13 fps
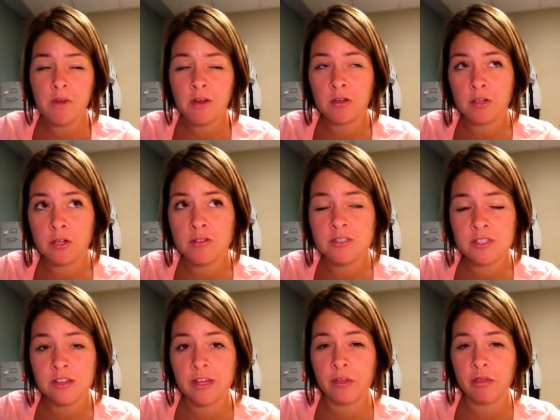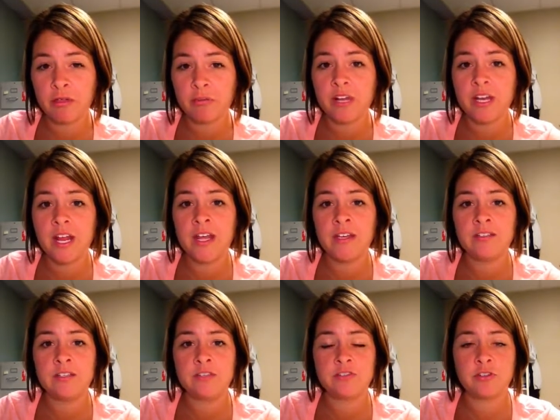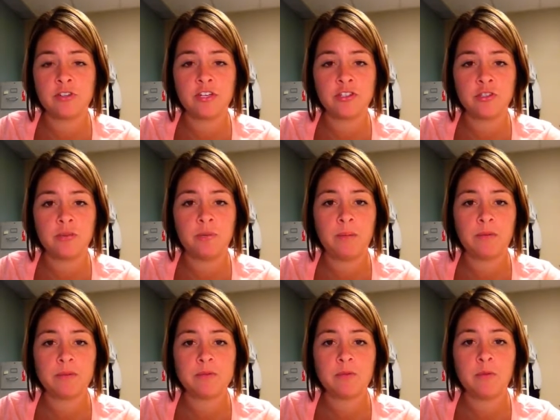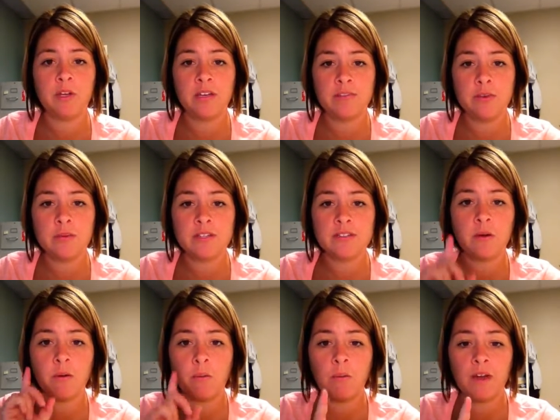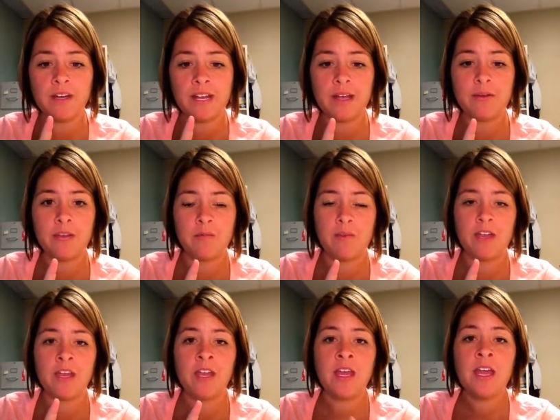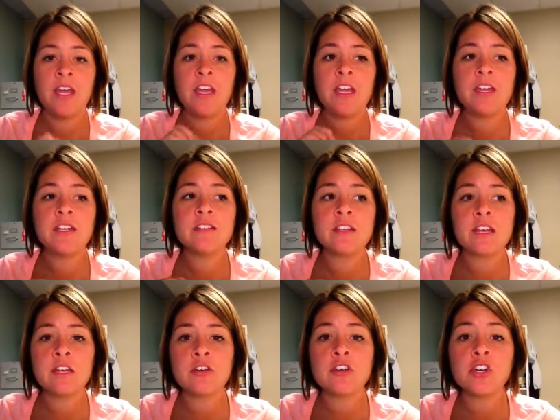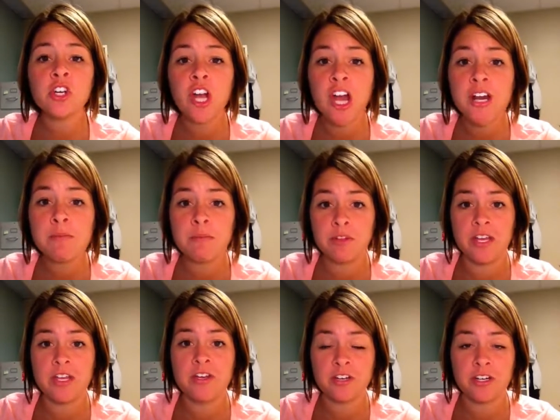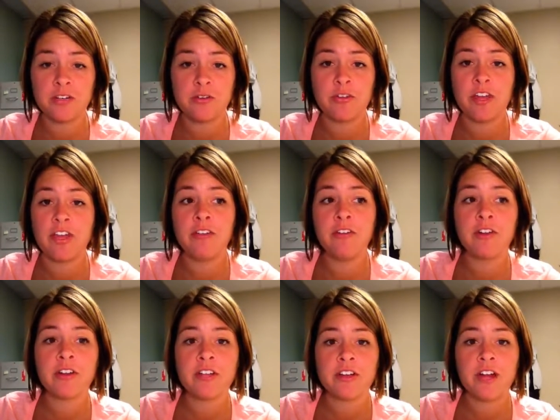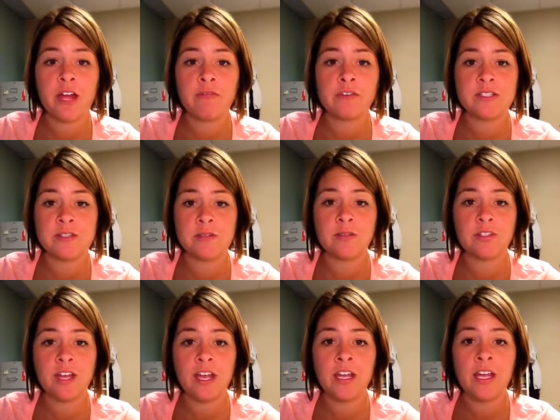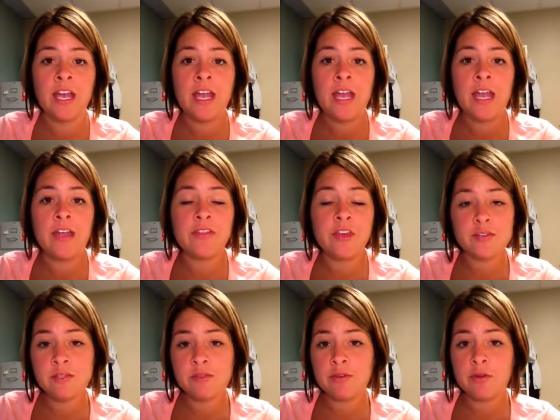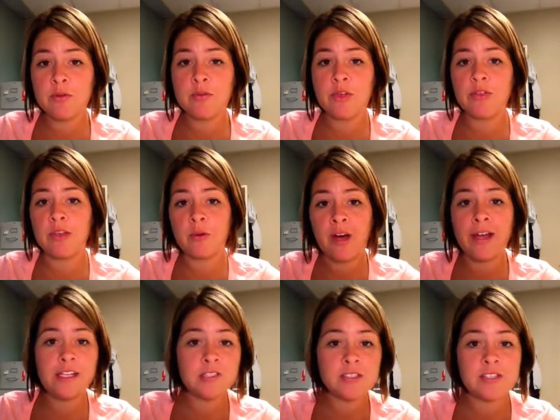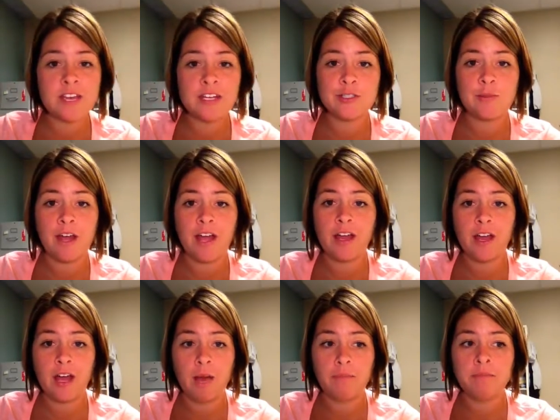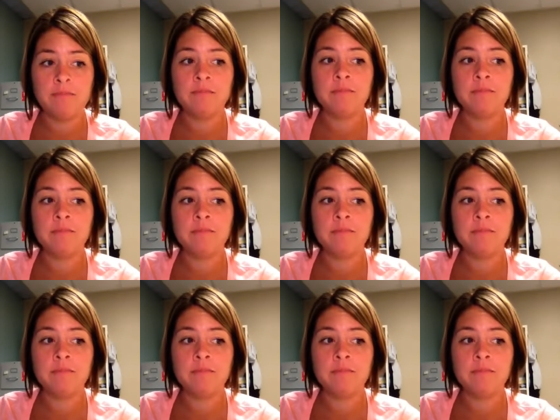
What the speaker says: close to like 3 days in traditional public school if you miss 1 day with me. It is incredibly critical that you are here every single day. And those of you that think, well, I can just catch back up,